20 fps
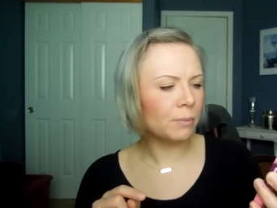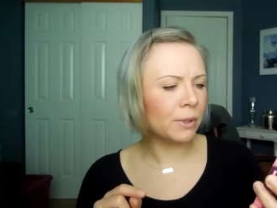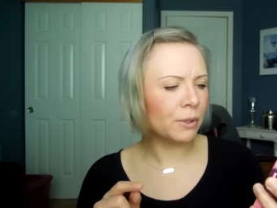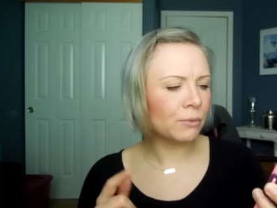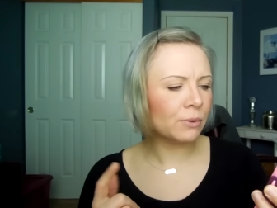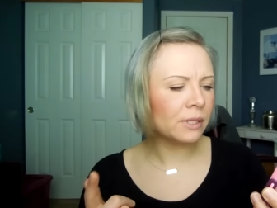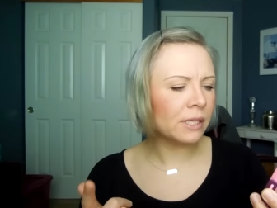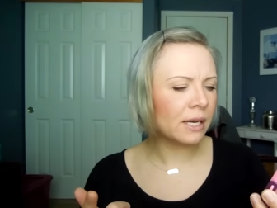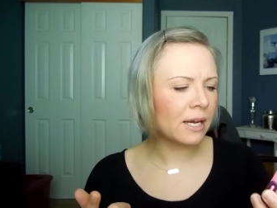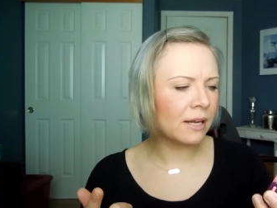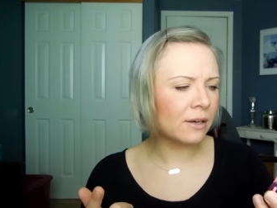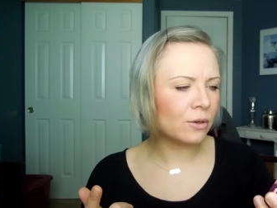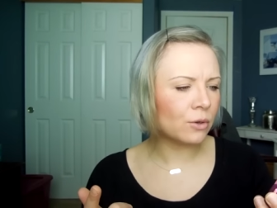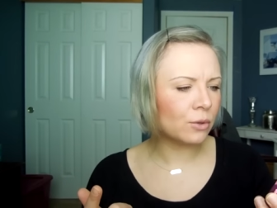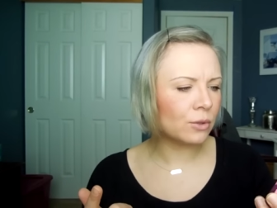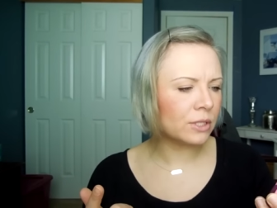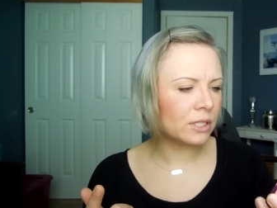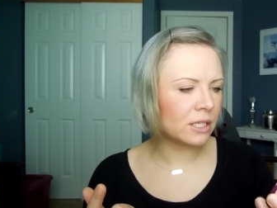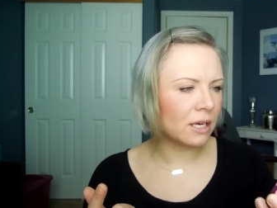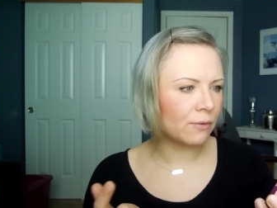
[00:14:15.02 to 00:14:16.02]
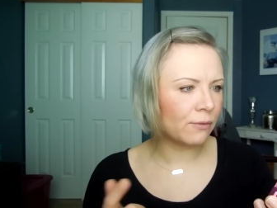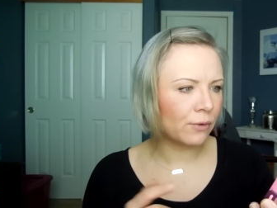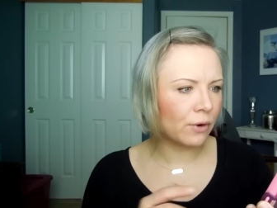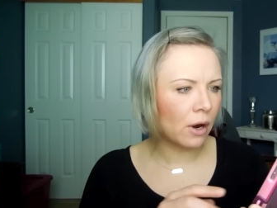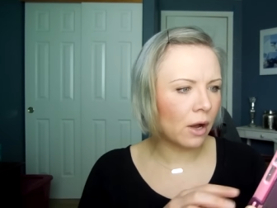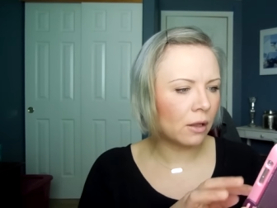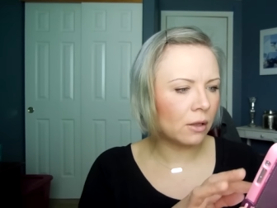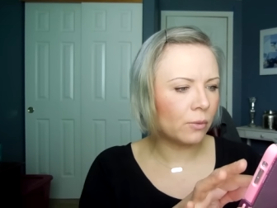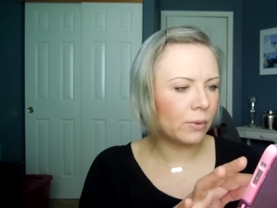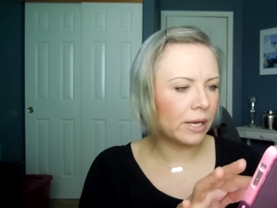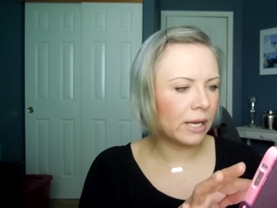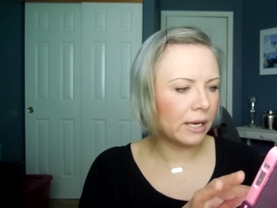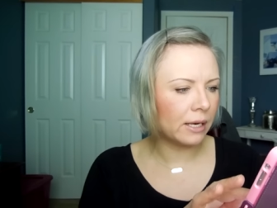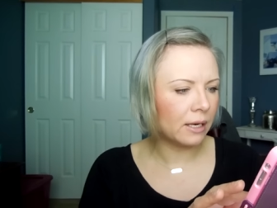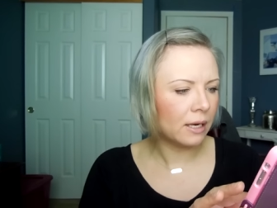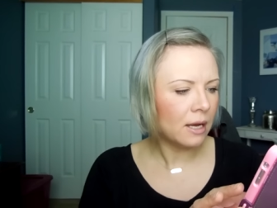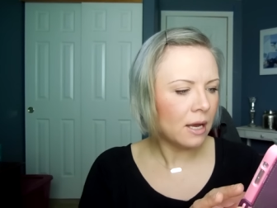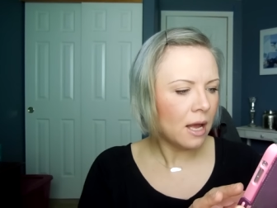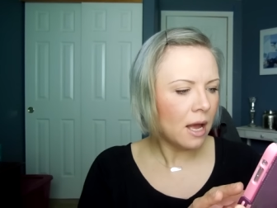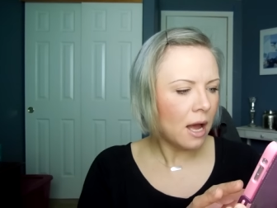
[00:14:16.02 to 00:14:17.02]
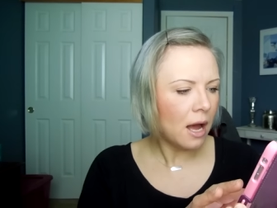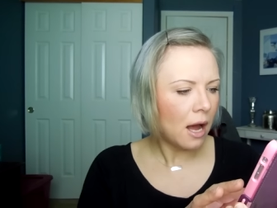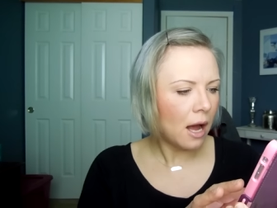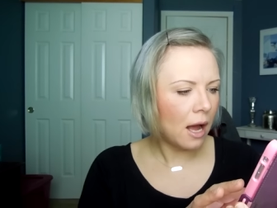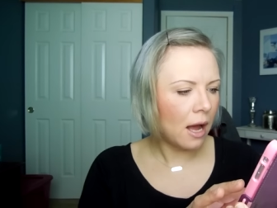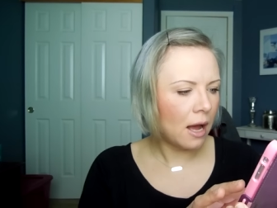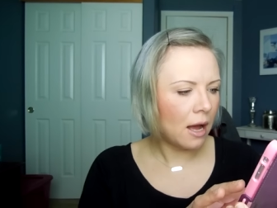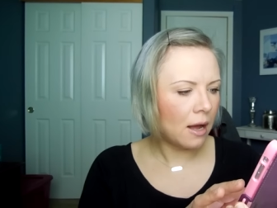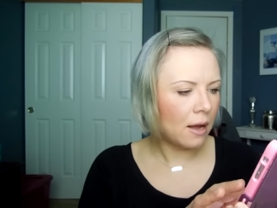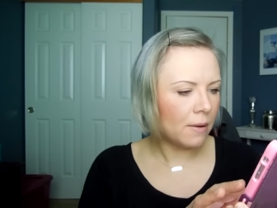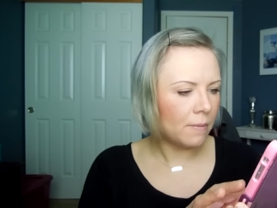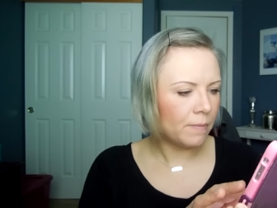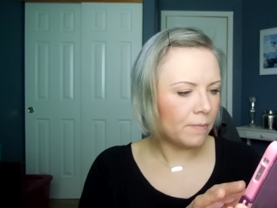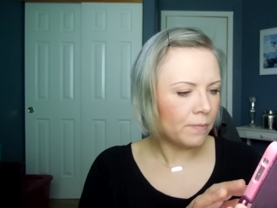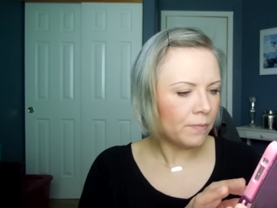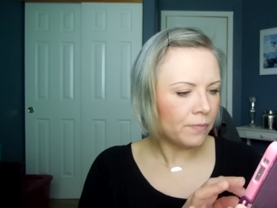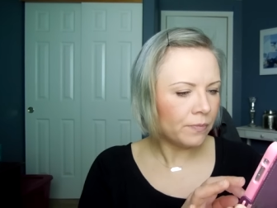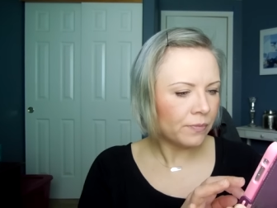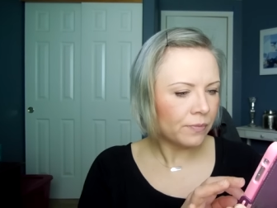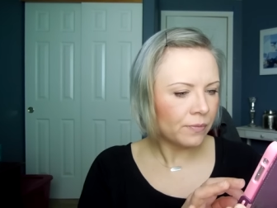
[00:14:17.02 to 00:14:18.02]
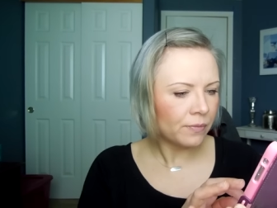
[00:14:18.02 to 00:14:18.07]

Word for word: But really kind of cool stuff for Halloween. Um,